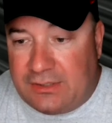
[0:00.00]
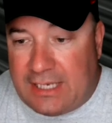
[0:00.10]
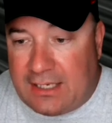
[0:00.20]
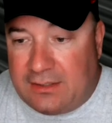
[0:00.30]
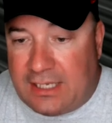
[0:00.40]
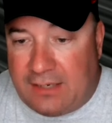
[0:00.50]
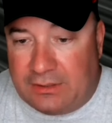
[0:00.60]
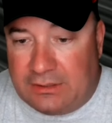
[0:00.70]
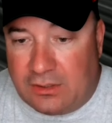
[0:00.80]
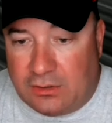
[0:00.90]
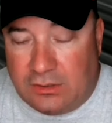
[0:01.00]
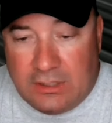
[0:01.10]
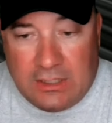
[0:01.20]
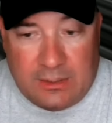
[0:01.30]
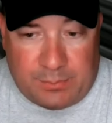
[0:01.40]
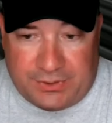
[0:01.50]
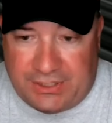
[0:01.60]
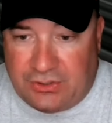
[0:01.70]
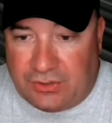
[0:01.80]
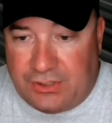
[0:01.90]
he had to have a little
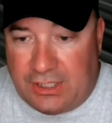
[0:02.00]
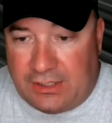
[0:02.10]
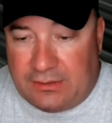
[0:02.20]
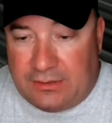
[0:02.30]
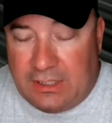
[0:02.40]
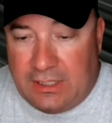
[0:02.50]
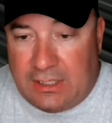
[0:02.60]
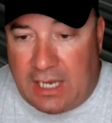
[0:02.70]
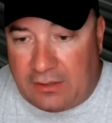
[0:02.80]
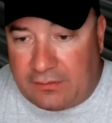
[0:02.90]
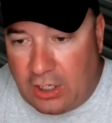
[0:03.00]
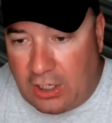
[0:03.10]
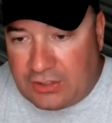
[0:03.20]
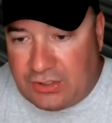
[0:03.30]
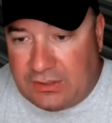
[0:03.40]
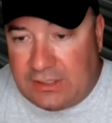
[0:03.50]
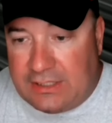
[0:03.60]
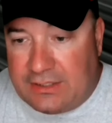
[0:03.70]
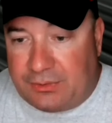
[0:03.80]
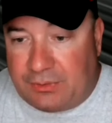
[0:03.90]
procedure done out of caution
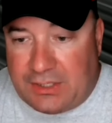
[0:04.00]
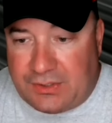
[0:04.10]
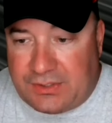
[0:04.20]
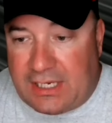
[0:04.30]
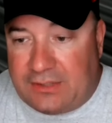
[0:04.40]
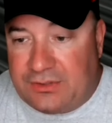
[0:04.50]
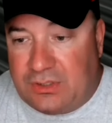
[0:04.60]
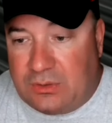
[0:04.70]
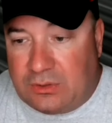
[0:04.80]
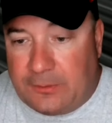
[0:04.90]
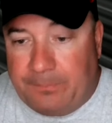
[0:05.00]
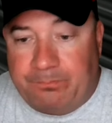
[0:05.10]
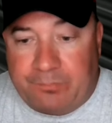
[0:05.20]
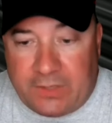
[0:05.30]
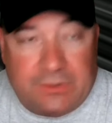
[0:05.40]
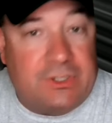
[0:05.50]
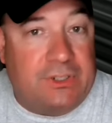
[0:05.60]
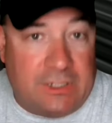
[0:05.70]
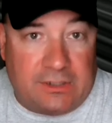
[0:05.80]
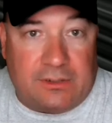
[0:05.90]
is Lorenzo Styles Jr. Good
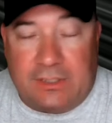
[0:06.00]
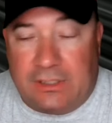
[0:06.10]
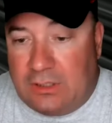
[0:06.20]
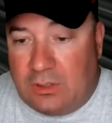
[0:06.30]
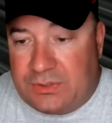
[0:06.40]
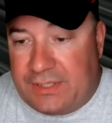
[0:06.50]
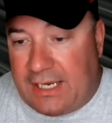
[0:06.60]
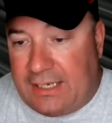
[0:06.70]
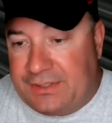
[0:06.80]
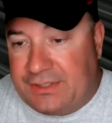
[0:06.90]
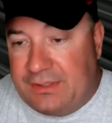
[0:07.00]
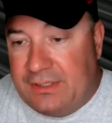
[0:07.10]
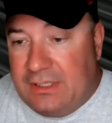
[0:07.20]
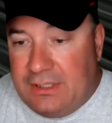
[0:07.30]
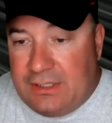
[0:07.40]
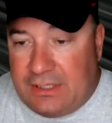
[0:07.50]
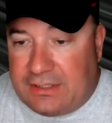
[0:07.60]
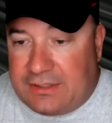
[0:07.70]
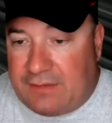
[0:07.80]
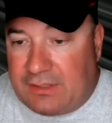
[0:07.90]
to hear that Lo Styles
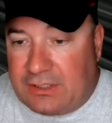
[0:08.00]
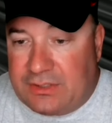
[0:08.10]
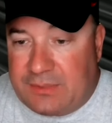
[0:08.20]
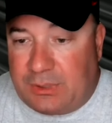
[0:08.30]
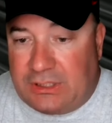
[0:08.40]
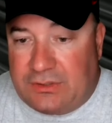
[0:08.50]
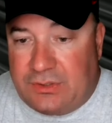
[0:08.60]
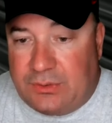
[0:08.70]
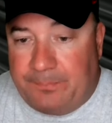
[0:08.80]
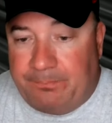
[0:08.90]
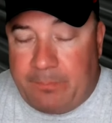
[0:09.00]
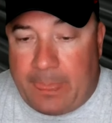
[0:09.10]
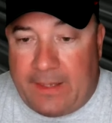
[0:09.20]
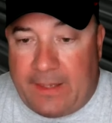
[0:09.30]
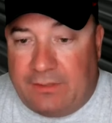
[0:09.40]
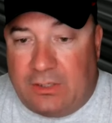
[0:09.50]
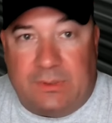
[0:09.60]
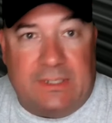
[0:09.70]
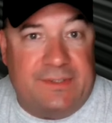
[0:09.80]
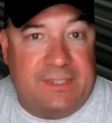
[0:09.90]
is having a good spring too, even though
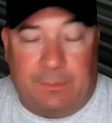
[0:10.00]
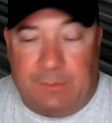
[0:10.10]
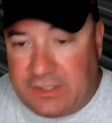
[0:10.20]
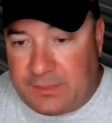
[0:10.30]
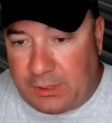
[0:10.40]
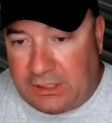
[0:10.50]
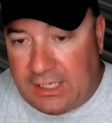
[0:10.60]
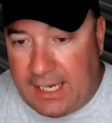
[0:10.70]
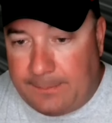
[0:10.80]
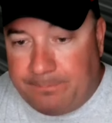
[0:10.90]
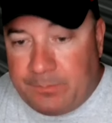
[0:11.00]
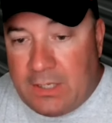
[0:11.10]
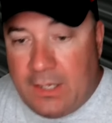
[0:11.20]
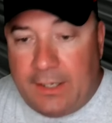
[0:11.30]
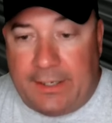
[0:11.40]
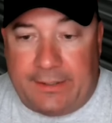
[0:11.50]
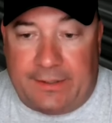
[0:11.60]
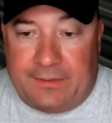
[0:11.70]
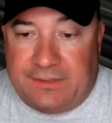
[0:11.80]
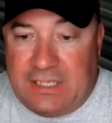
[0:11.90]
we didn't see him in the spring game.
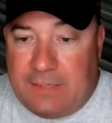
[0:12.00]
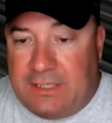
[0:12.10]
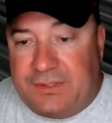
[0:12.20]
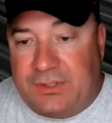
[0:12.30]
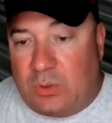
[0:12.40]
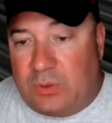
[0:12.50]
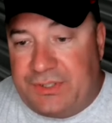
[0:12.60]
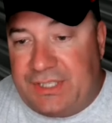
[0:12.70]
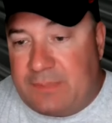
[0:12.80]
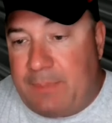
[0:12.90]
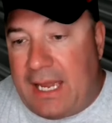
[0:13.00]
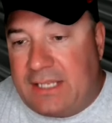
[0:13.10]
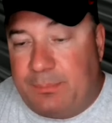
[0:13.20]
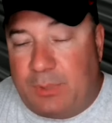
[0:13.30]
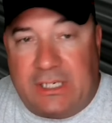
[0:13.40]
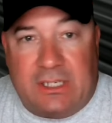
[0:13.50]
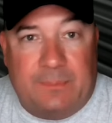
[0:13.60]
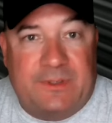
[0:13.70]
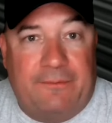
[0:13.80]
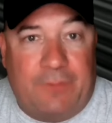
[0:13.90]
The DBs totaled 6 pass
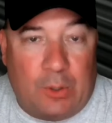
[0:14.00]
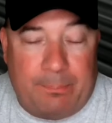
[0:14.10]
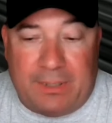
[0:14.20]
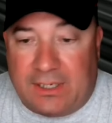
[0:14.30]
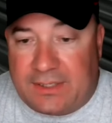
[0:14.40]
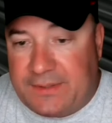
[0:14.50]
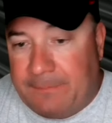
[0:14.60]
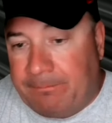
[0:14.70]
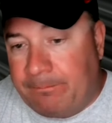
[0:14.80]
breakups, 4 picks.